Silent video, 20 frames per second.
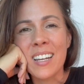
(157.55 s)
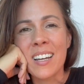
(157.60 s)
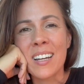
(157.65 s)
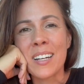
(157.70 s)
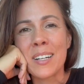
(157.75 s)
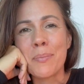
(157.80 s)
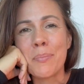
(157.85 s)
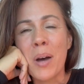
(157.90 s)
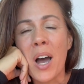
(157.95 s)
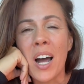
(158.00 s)

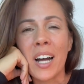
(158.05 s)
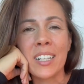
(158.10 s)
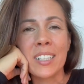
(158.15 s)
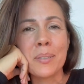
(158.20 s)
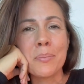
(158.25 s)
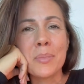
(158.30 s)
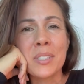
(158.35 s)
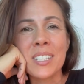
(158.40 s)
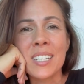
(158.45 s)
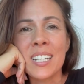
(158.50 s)

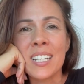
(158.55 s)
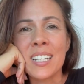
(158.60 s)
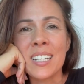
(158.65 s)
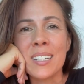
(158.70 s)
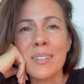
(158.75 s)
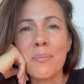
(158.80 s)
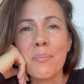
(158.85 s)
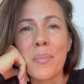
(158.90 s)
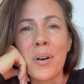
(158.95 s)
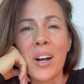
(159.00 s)
items
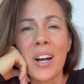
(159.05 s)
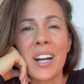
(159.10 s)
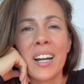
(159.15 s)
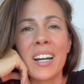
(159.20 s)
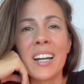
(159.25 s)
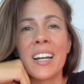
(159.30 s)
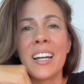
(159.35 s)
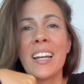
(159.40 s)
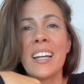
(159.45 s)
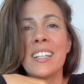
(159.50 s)
in
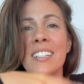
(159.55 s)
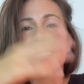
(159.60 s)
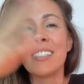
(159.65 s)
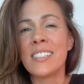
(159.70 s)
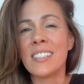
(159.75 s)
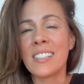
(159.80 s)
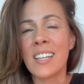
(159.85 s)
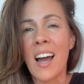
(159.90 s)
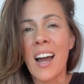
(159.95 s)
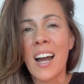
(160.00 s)
my
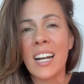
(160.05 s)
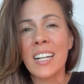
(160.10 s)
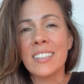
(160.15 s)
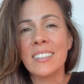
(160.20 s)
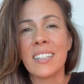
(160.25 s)
design,